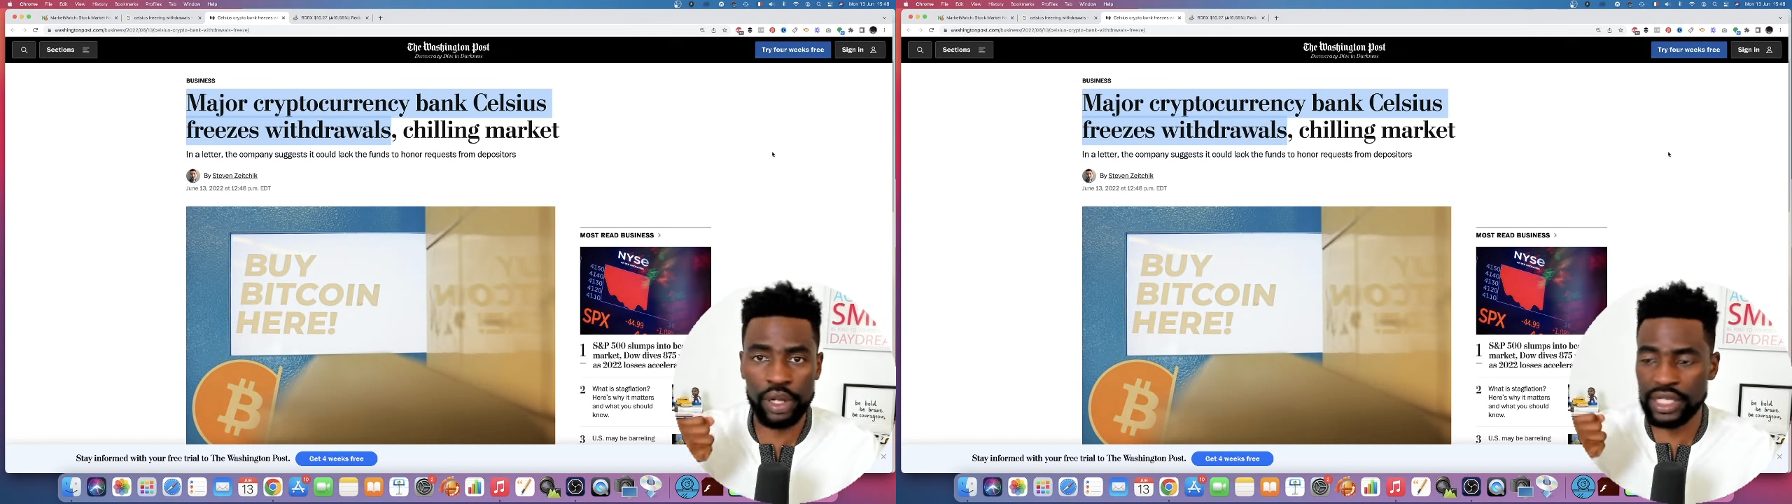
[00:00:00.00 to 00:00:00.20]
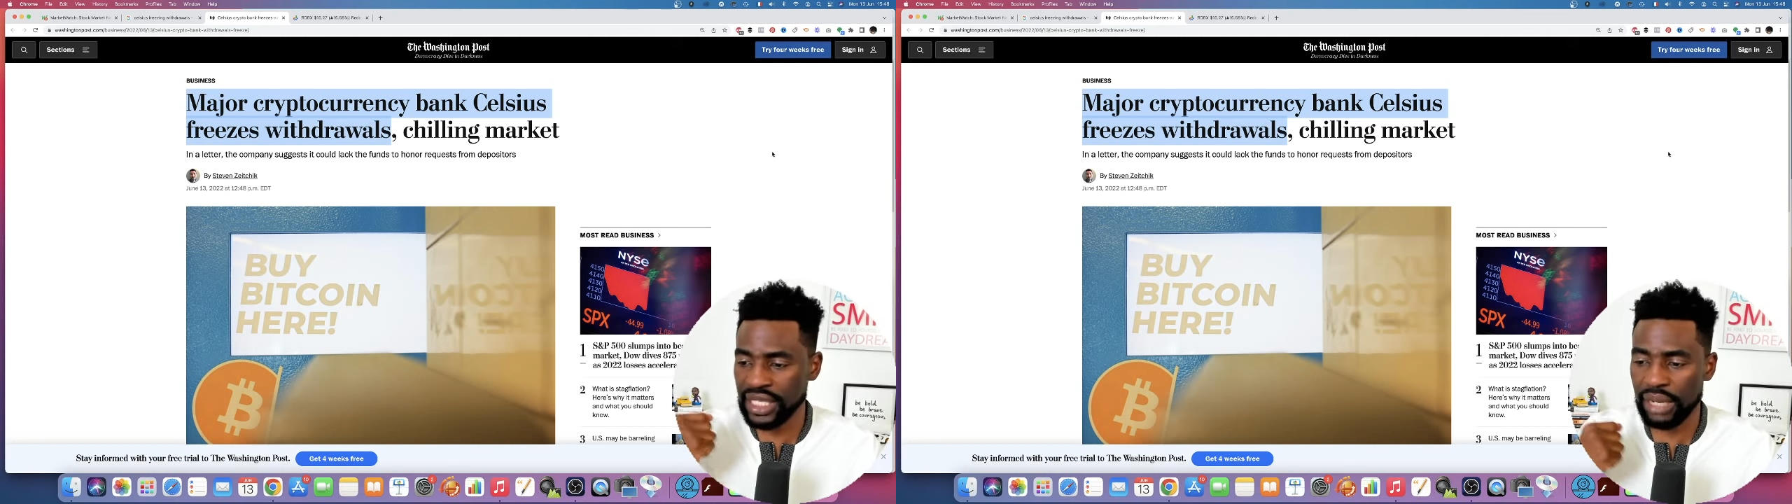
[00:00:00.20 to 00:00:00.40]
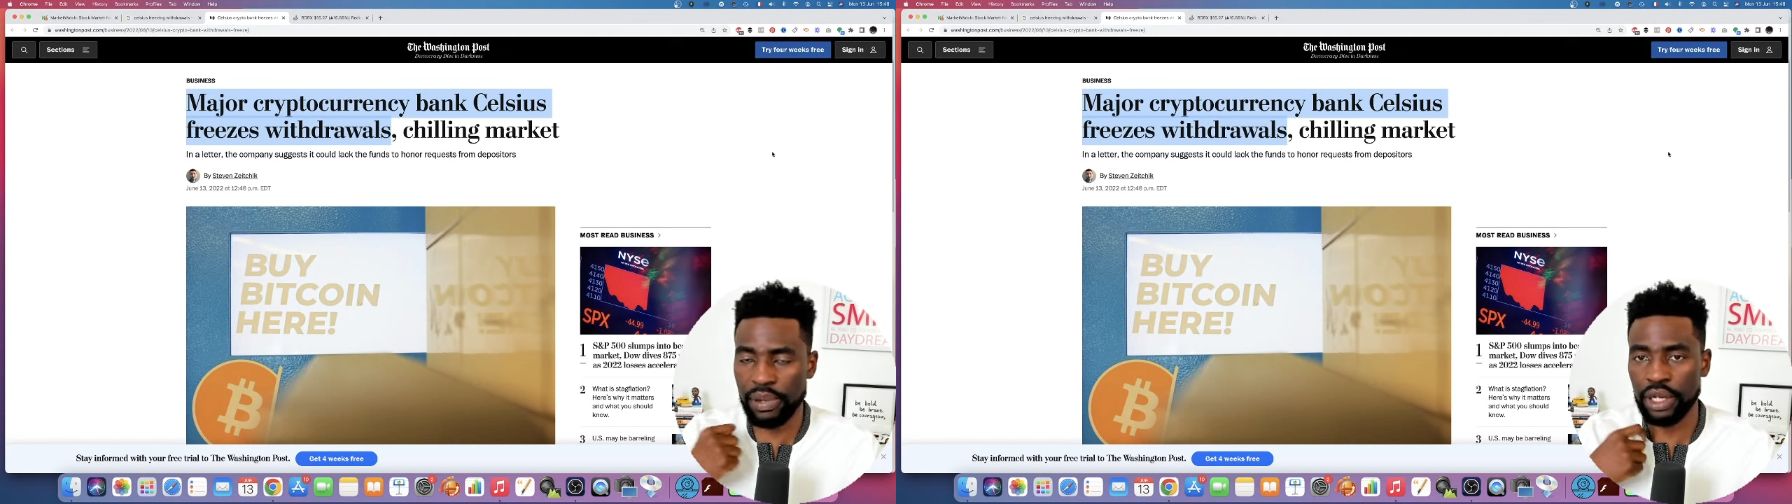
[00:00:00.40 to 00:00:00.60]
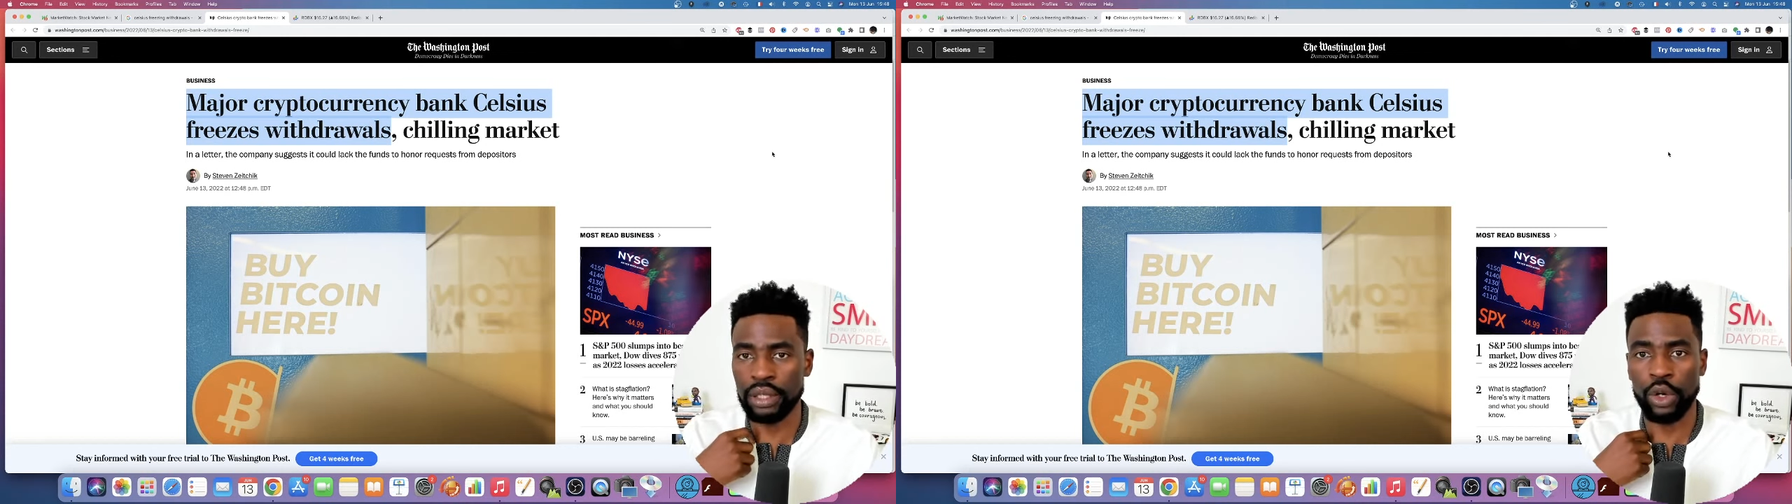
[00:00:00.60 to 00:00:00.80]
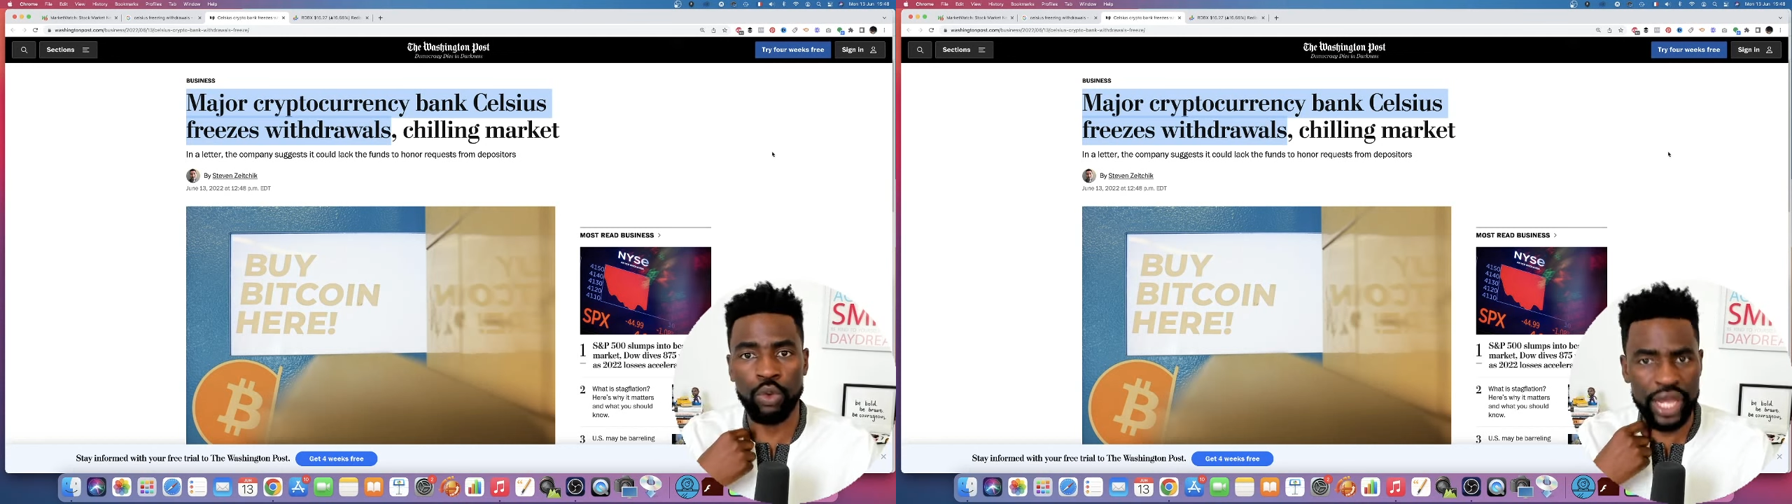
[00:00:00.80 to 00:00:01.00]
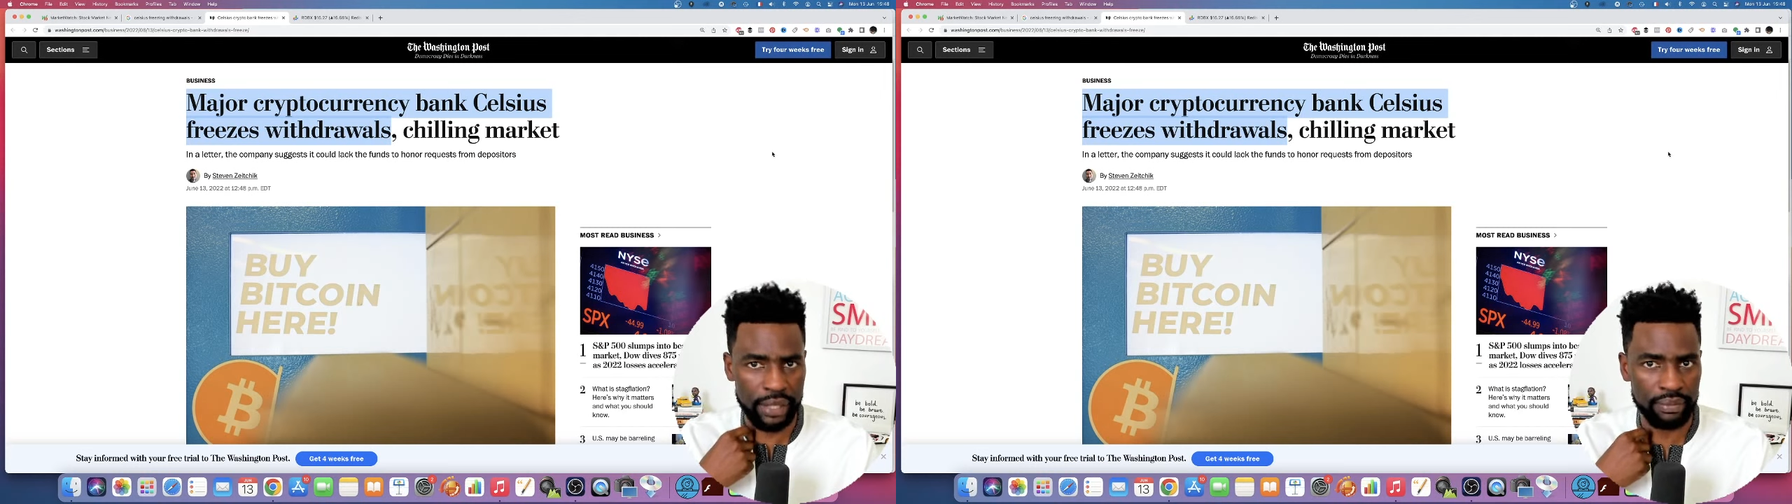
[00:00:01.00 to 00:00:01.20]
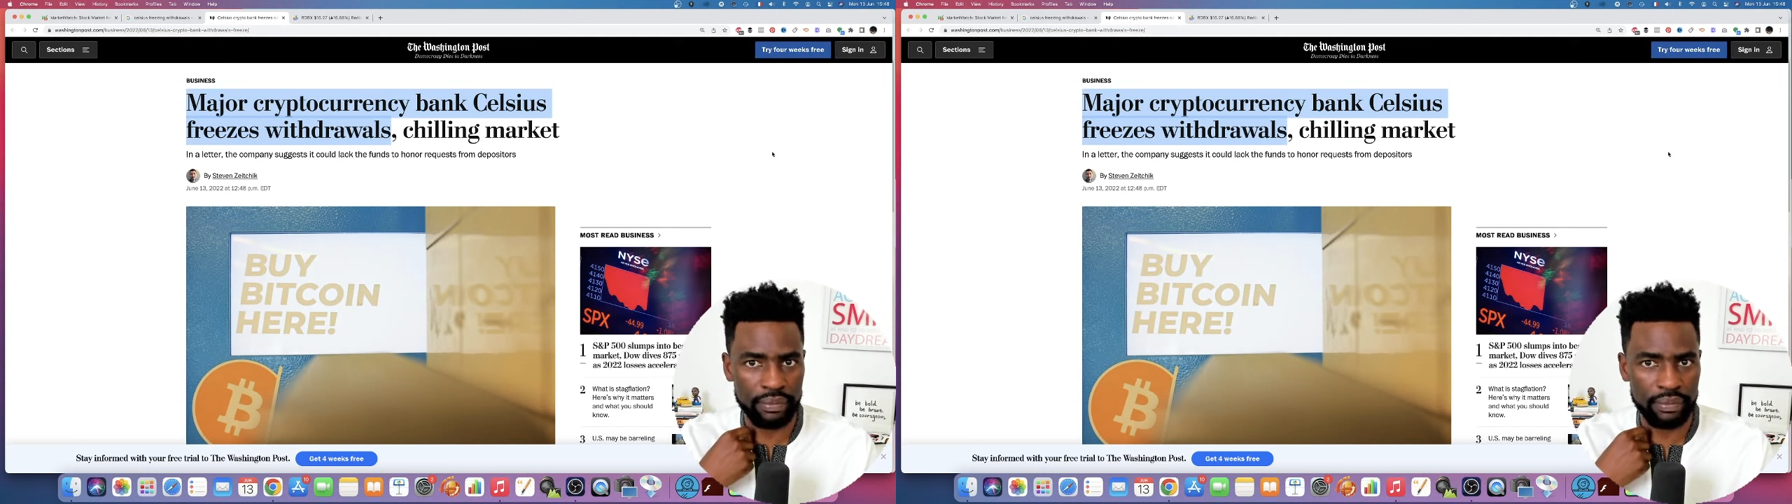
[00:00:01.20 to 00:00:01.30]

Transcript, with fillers: the sell button away